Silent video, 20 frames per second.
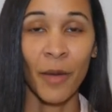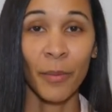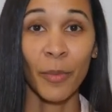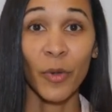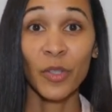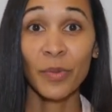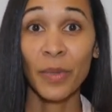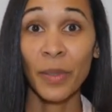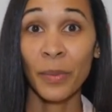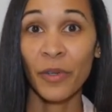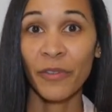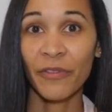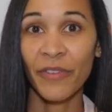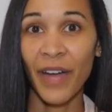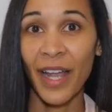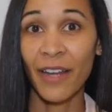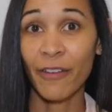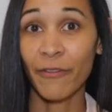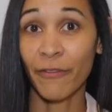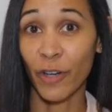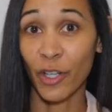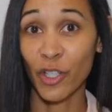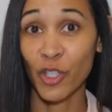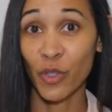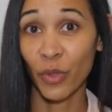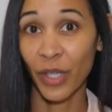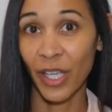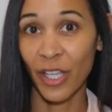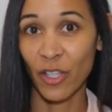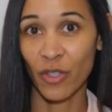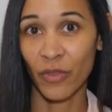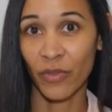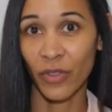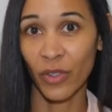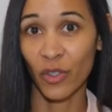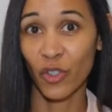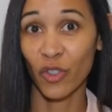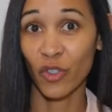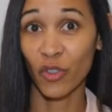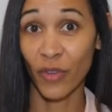Most people find virtual
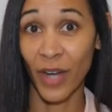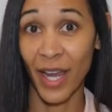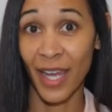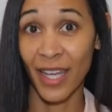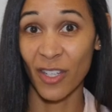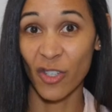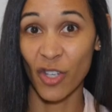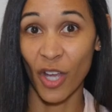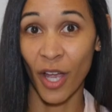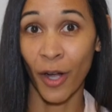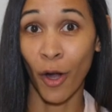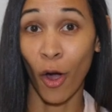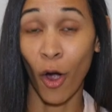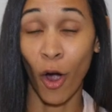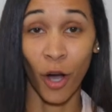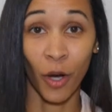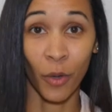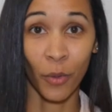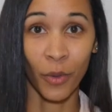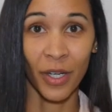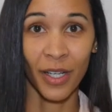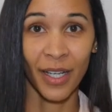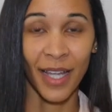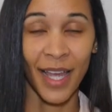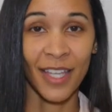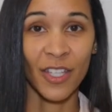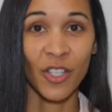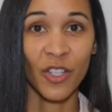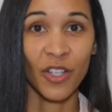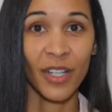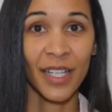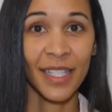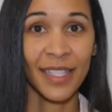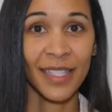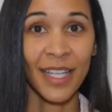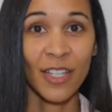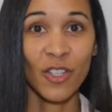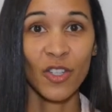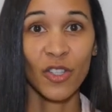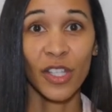interviews strange and awkward as you're
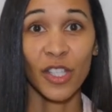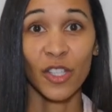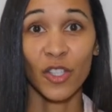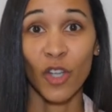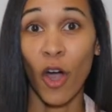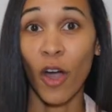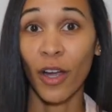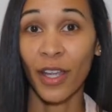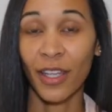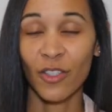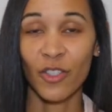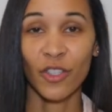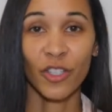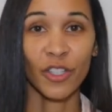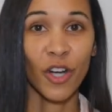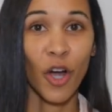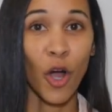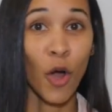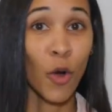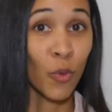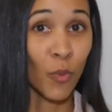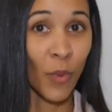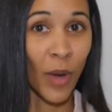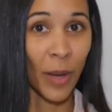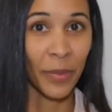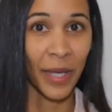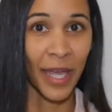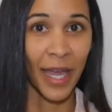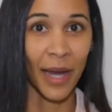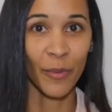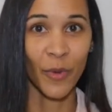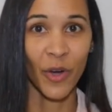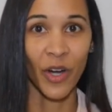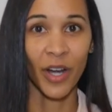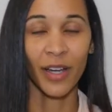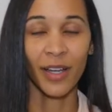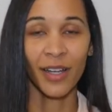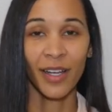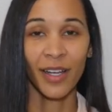essentially talking to your own web camera.